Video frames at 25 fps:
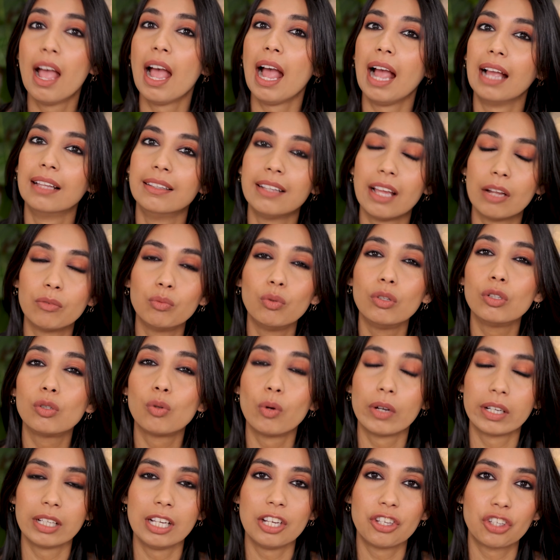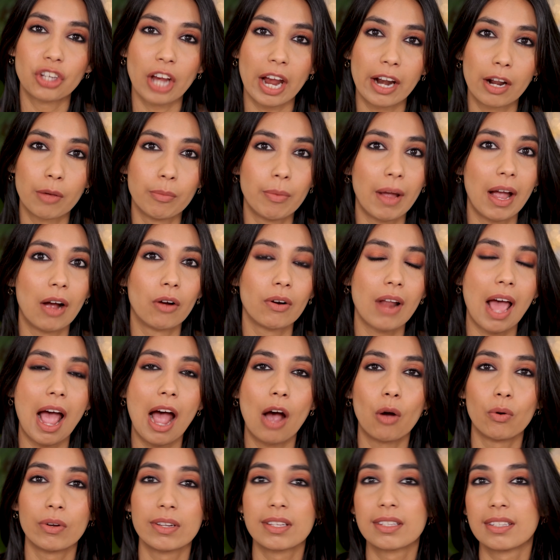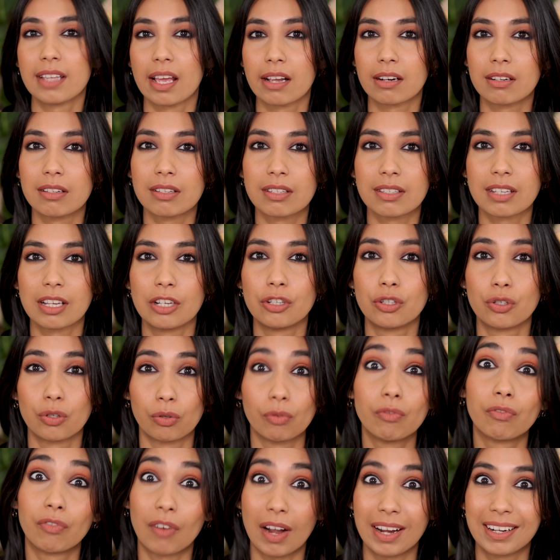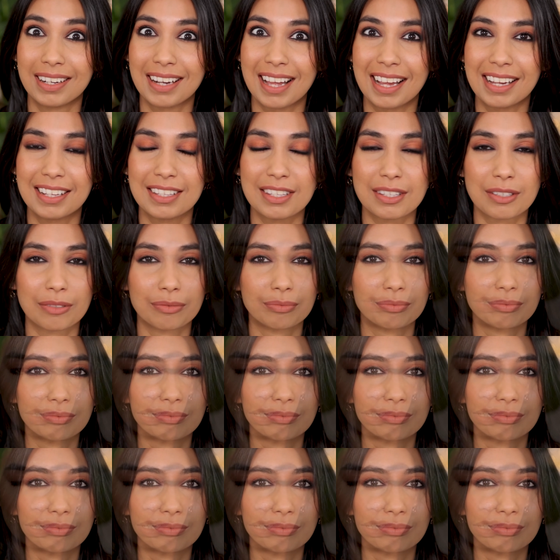and then we'll quickly chat about how it settles into fine lines.